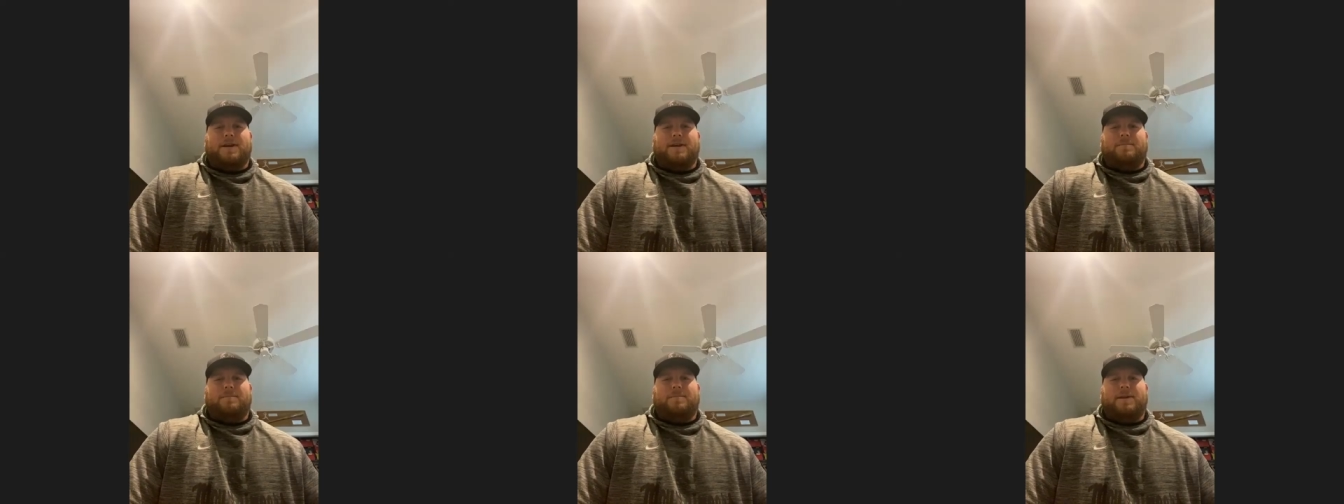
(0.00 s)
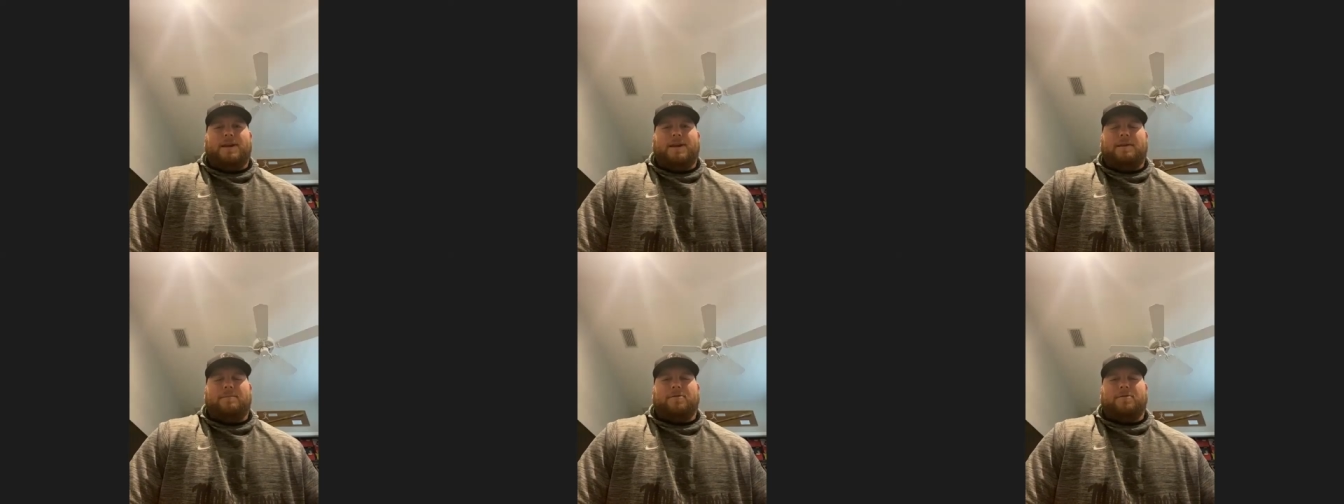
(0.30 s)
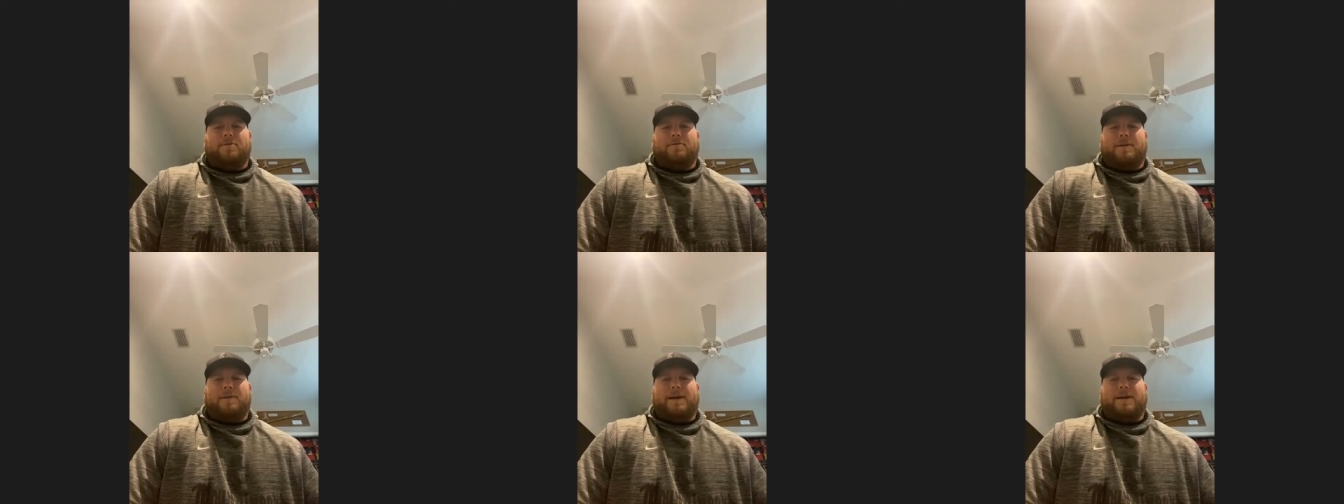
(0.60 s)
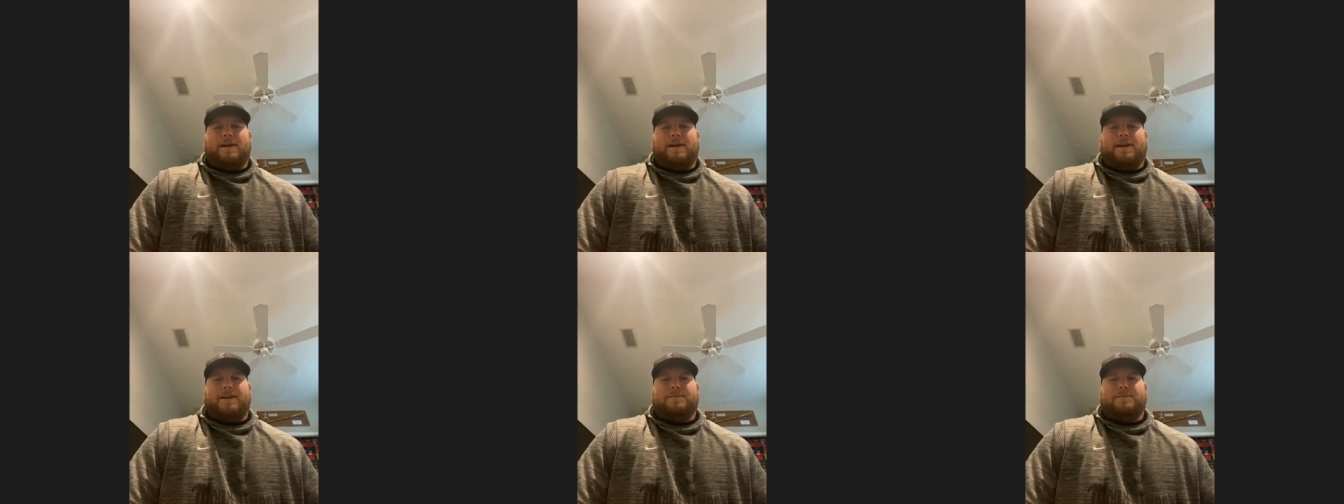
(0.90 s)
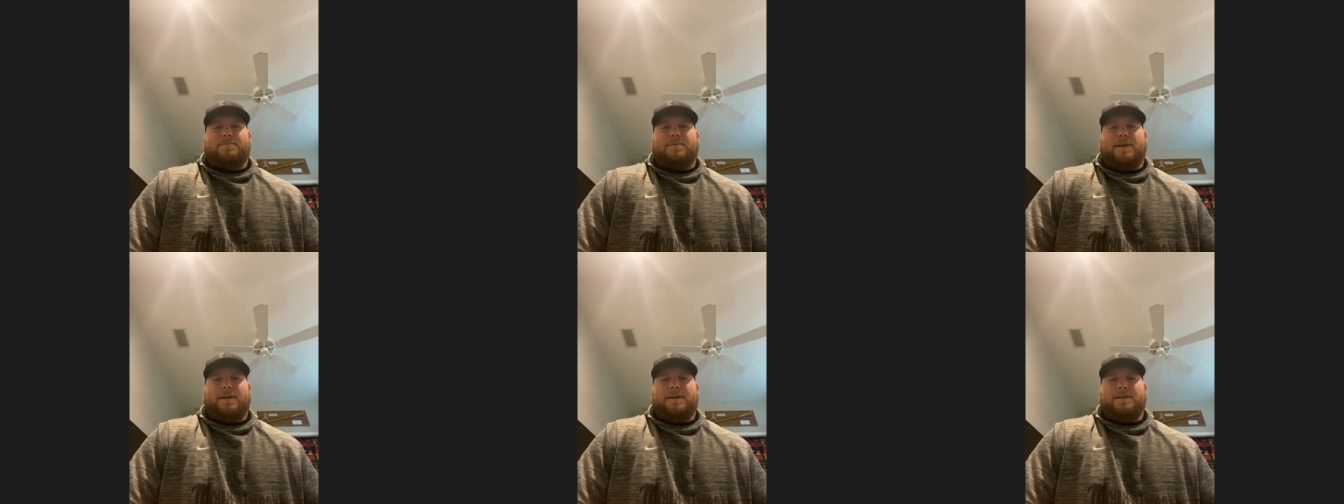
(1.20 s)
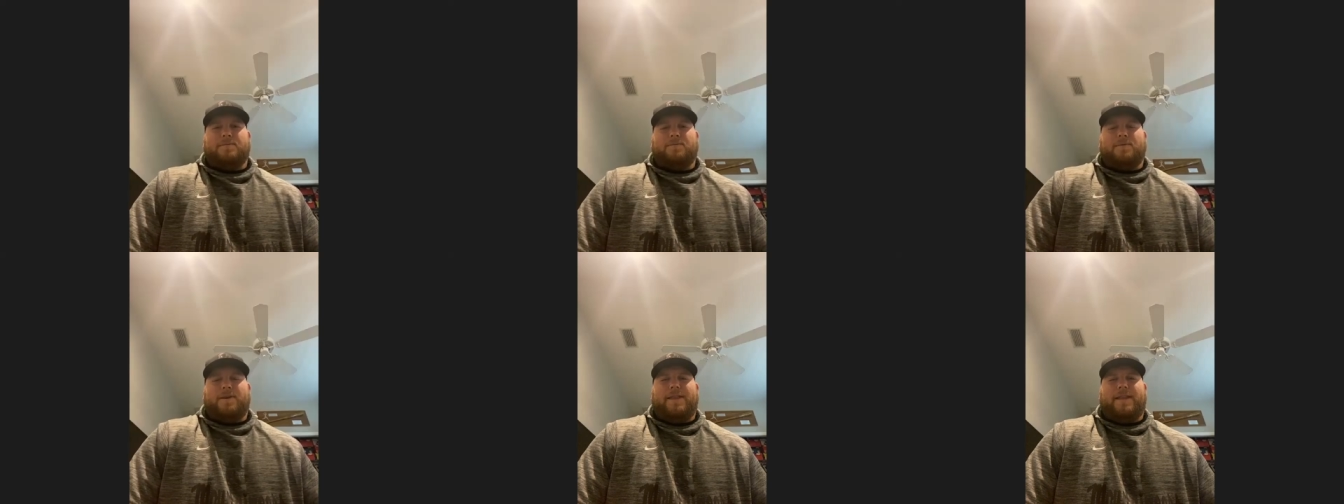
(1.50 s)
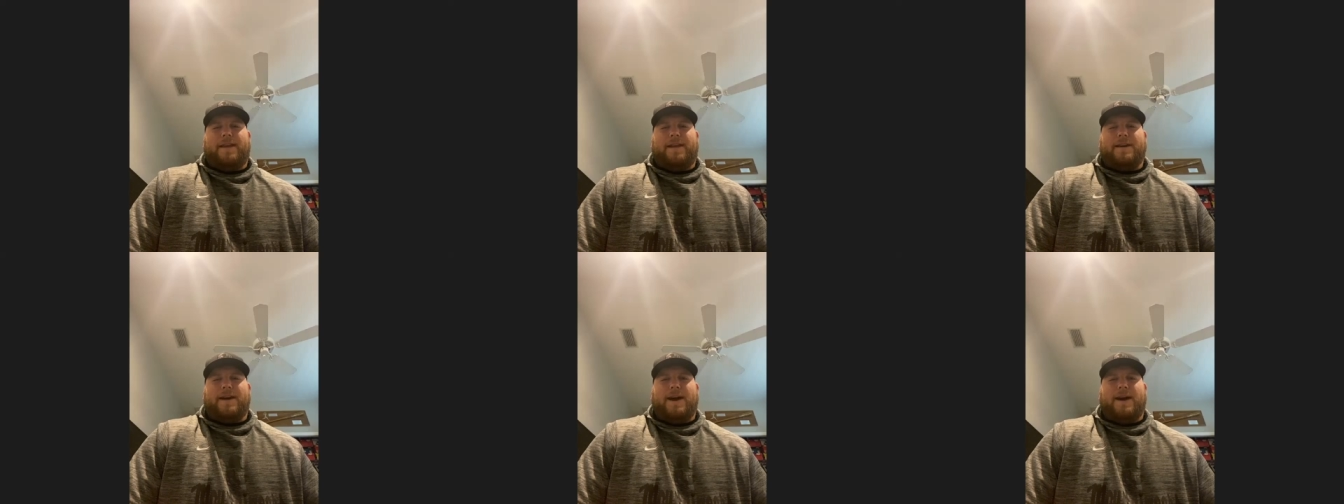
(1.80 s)
being able to recognize plays when
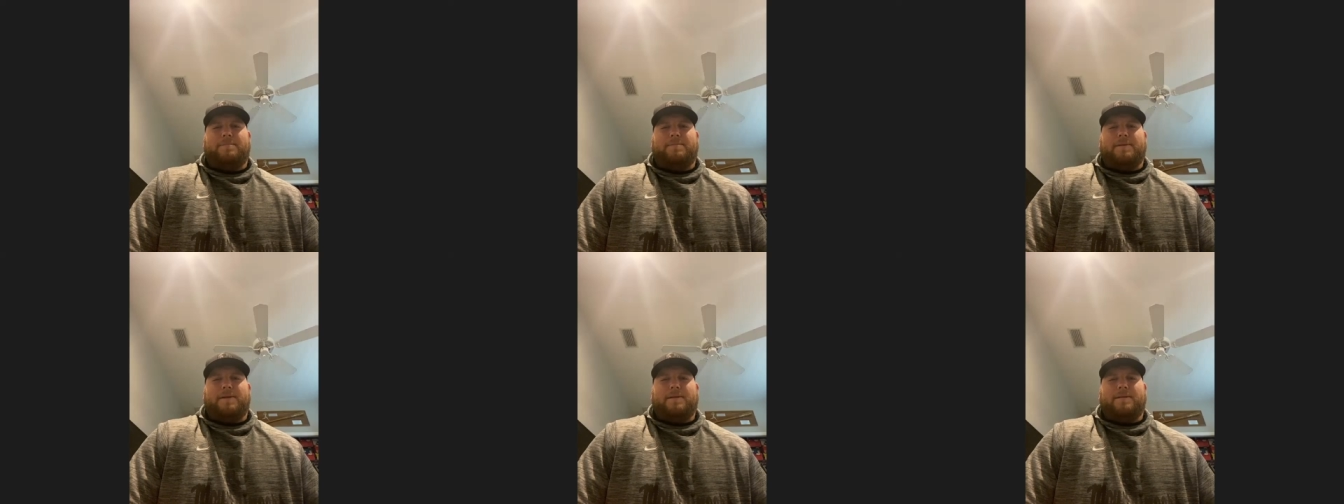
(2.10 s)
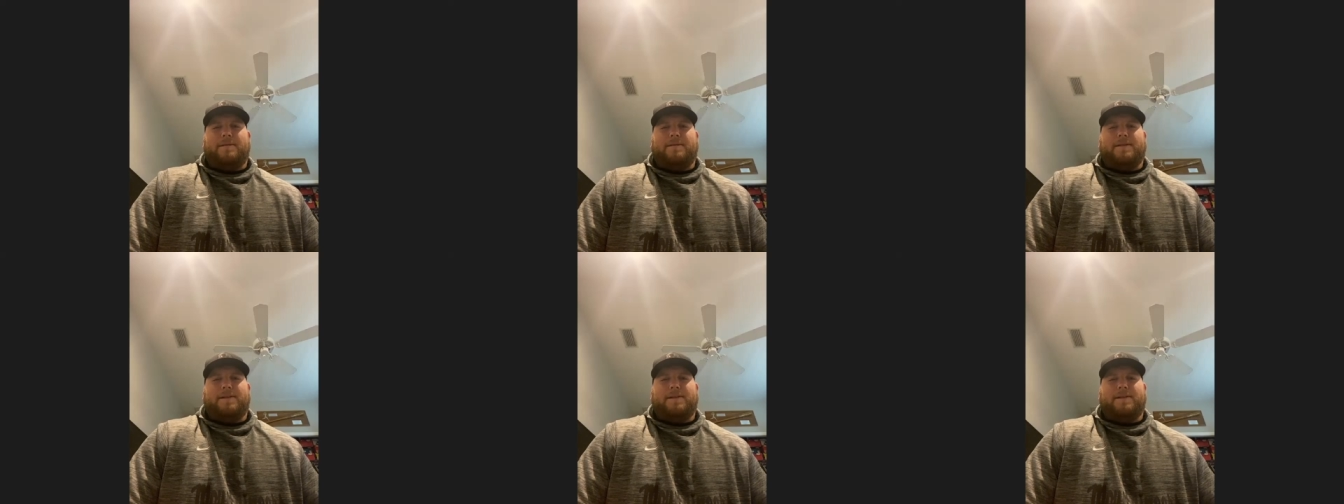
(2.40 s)
they happen,